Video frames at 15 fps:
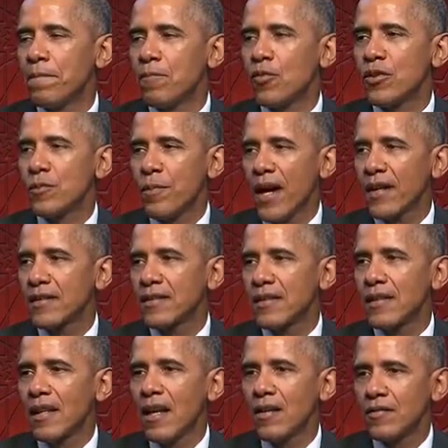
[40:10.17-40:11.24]
respect
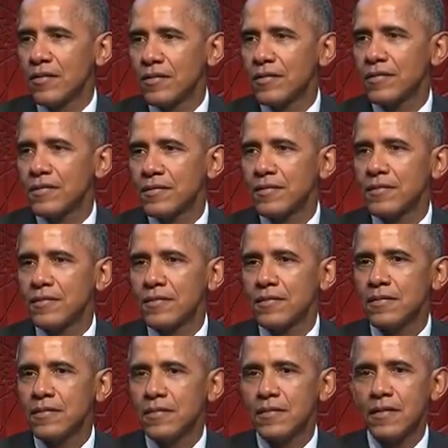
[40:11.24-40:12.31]
and love
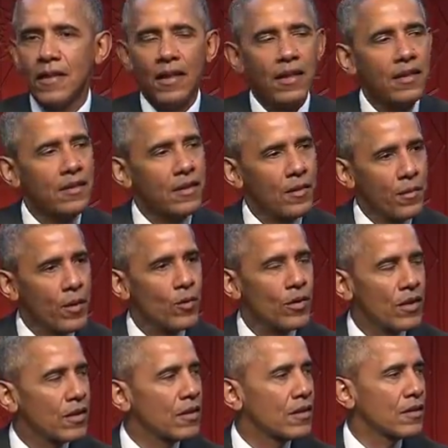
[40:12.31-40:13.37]
and
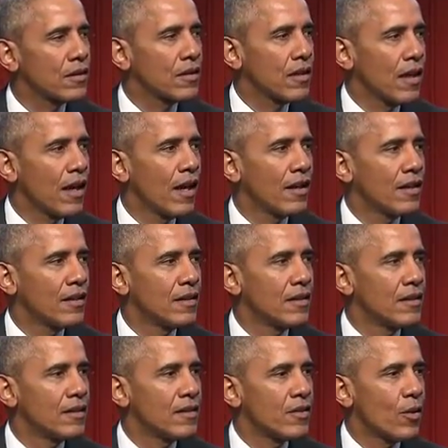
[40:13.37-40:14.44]
community that
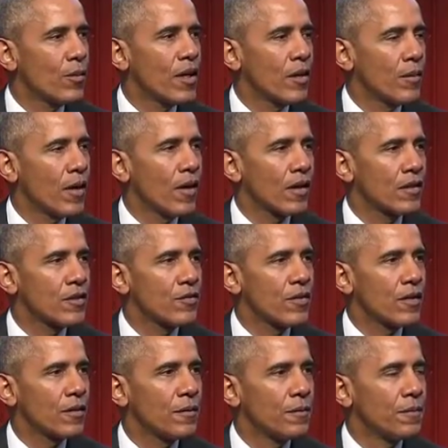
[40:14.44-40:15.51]
so many Americans
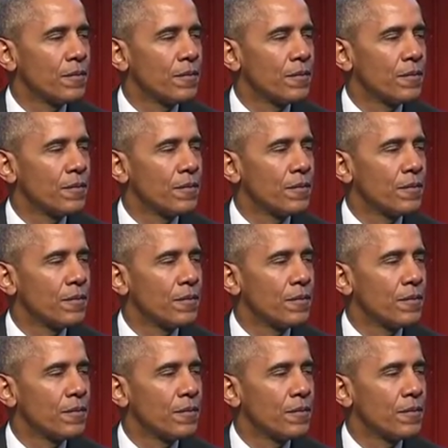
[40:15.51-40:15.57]
feel.